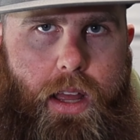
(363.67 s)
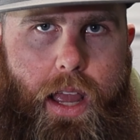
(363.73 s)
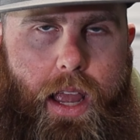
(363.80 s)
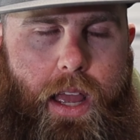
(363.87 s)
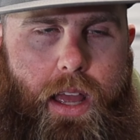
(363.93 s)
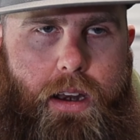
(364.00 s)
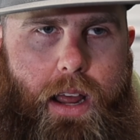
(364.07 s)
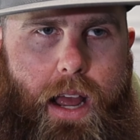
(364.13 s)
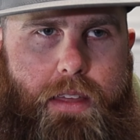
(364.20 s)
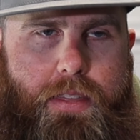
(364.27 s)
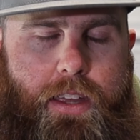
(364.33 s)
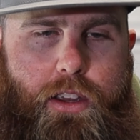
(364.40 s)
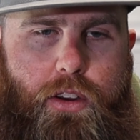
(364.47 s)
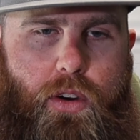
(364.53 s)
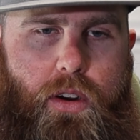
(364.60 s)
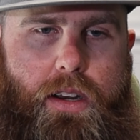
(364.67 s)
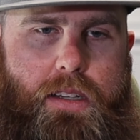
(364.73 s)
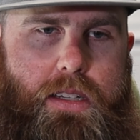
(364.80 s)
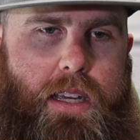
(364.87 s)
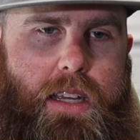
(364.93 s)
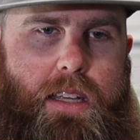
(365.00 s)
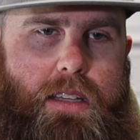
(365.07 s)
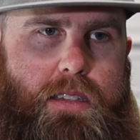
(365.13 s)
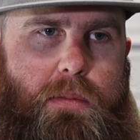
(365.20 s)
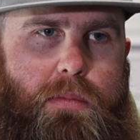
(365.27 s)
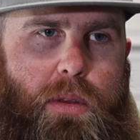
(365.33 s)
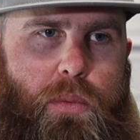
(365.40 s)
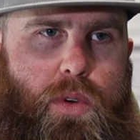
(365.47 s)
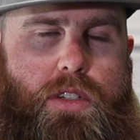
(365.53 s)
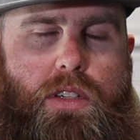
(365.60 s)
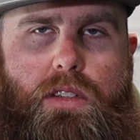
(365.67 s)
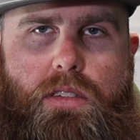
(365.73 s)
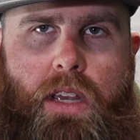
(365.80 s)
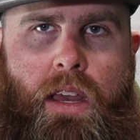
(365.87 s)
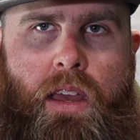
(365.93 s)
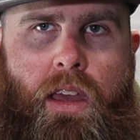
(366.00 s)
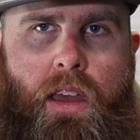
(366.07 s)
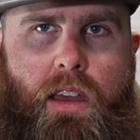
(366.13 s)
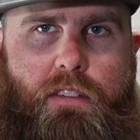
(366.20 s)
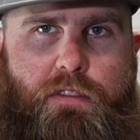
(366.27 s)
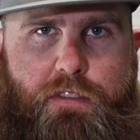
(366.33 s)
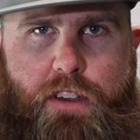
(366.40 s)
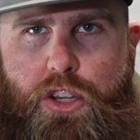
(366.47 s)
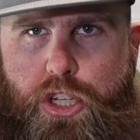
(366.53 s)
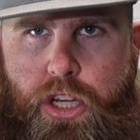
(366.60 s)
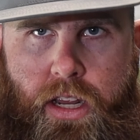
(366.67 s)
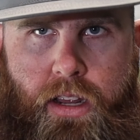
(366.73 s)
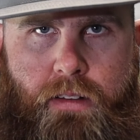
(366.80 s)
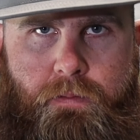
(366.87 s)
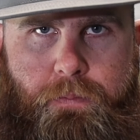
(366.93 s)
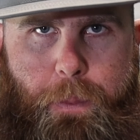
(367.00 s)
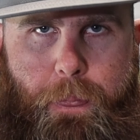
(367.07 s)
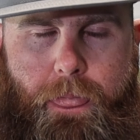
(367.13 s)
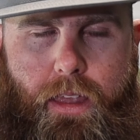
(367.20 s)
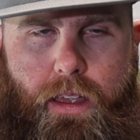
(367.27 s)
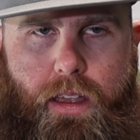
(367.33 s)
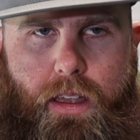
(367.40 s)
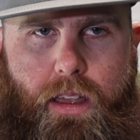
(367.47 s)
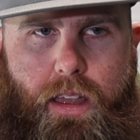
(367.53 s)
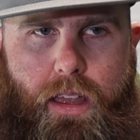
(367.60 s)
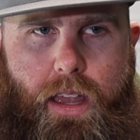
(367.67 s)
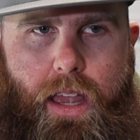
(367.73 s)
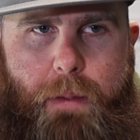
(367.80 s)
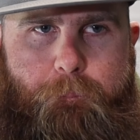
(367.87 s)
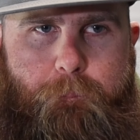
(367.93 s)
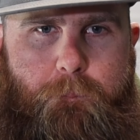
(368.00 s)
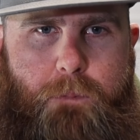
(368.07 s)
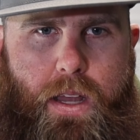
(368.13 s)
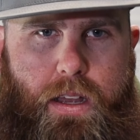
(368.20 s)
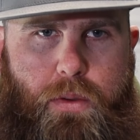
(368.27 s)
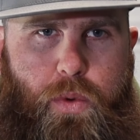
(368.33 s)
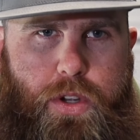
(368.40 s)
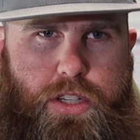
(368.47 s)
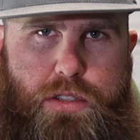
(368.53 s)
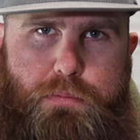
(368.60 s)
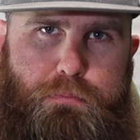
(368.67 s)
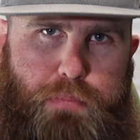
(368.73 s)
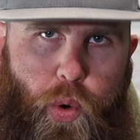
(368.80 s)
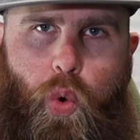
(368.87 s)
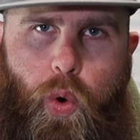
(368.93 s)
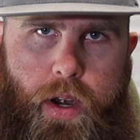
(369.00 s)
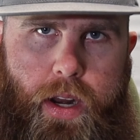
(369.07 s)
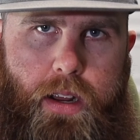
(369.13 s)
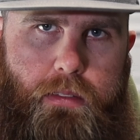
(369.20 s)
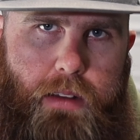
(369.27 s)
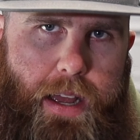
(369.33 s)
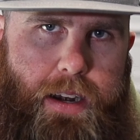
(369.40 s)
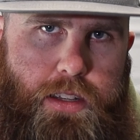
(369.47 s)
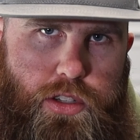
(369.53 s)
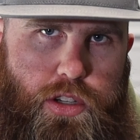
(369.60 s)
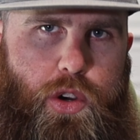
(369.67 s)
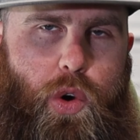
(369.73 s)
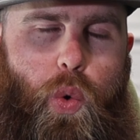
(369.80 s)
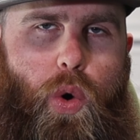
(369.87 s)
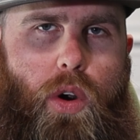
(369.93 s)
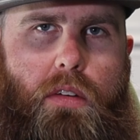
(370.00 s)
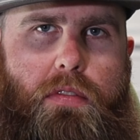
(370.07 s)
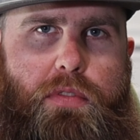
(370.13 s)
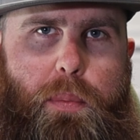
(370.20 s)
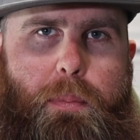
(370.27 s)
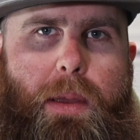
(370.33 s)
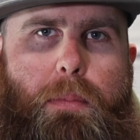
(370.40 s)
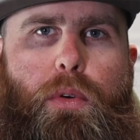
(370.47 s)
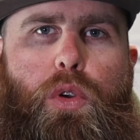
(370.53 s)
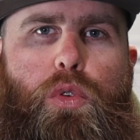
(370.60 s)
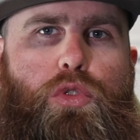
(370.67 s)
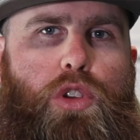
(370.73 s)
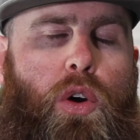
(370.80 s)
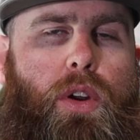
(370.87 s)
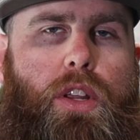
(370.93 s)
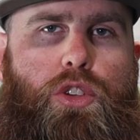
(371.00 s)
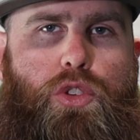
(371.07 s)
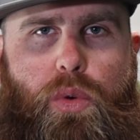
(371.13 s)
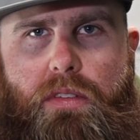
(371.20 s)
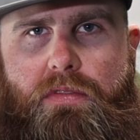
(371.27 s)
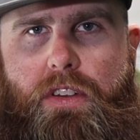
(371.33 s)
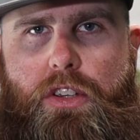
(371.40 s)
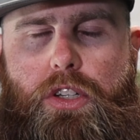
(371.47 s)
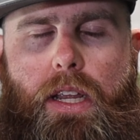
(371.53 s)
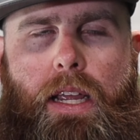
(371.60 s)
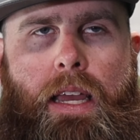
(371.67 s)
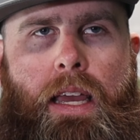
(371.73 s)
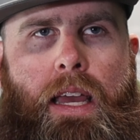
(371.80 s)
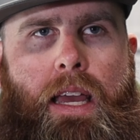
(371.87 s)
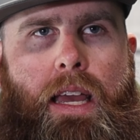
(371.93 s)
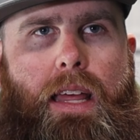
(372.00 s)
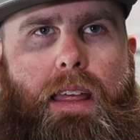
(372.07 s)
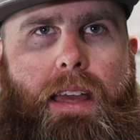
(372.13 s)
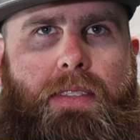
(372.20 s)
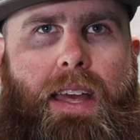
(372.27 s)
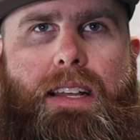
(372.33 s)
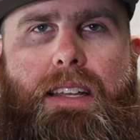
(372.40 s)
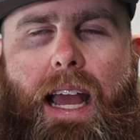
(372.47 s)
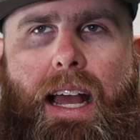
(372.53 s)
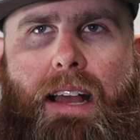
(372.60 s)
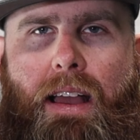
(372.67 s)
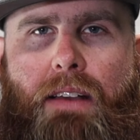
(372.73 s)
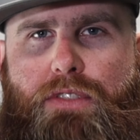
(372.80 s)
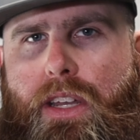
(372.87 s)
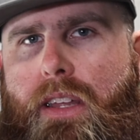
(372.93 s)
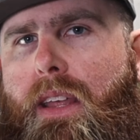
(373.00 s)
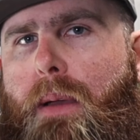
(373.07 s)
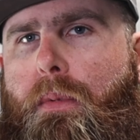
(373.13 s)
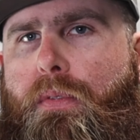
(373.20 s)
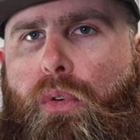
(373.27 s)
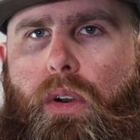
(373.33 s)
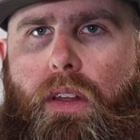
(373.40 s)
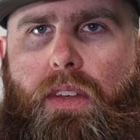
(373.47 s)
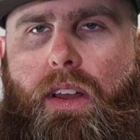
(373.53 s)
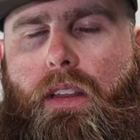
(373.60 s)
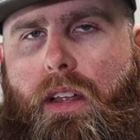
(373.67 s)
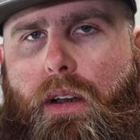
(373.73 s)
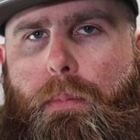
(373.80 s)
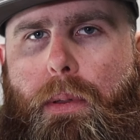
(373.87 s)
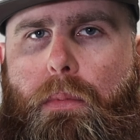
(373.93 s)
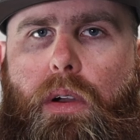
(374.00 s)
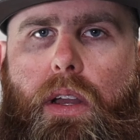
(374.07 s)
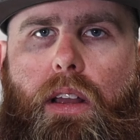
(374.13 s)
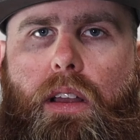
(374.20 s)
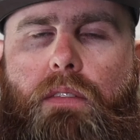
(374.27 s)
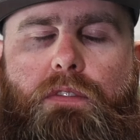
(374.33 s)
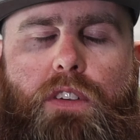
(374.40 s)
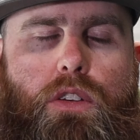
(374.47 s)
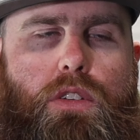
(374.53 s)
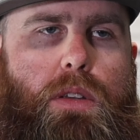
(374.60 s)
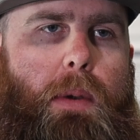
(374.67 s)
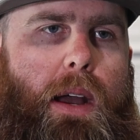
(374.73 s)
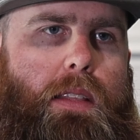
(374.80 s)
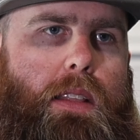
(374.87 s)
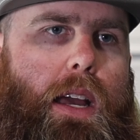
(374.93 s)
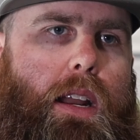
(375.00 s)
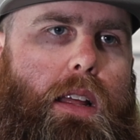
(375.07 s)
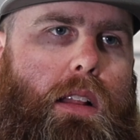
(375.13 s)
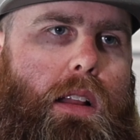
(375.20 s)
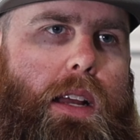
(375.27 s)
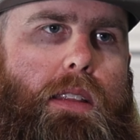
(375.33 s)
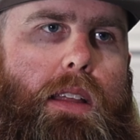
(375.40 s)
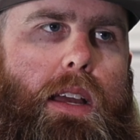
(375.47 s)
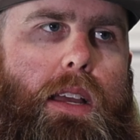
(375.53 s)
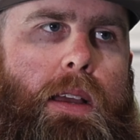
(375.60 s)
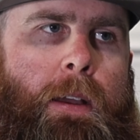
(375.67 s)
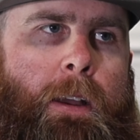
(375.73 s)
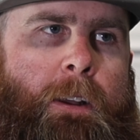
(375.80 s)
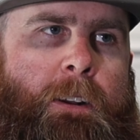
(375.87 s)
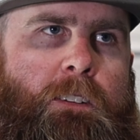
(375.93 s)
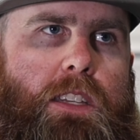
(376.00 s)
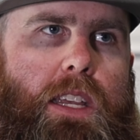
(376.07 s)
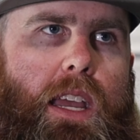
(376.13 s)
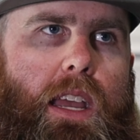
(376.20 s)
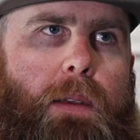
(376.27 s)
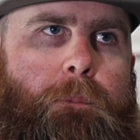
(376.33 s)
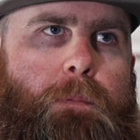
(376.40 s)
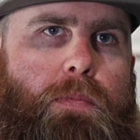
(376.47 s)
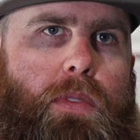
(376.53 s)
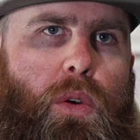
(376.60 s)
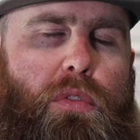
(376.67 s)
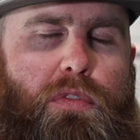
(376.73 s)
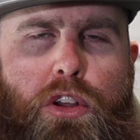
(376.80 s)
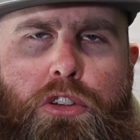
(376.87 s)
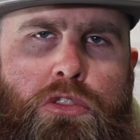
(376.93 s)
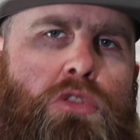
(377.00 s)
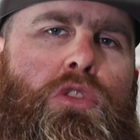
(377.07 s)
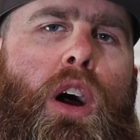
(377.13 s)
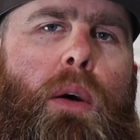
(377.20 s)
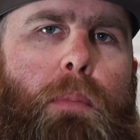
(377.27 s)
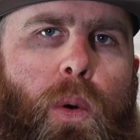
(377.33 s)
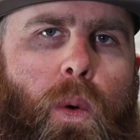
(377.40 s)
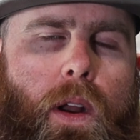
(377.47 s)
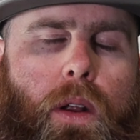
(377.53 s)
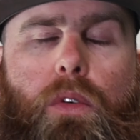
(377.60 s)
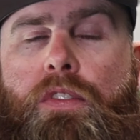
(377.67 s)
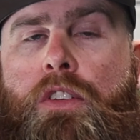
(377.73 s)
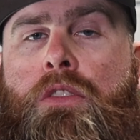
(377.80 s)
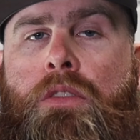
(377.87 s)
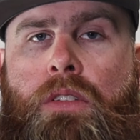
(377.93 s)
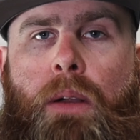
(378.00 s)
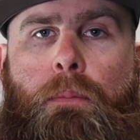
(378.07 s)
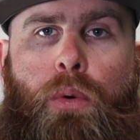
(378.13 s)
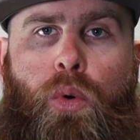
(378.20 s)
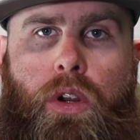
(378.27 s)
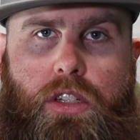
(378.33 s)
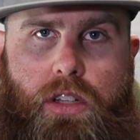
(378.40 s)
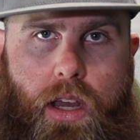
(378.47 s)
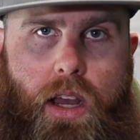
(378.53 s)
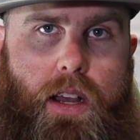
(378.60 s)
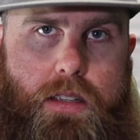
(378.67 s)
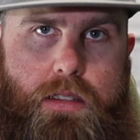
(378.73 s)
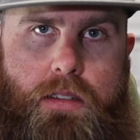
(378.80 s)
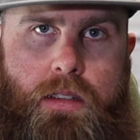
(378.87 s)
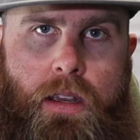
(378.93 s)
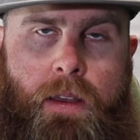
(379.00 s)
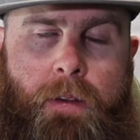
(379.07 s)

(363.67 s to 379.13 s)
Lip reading: and I think you're already taking something which is fishing and which is boring at its core for people who don't enjoy fishing. And that I've said that before, and I think a lot of people get confused about that. Like they say, well, fishing's not boring. Well, fishing's not boring to us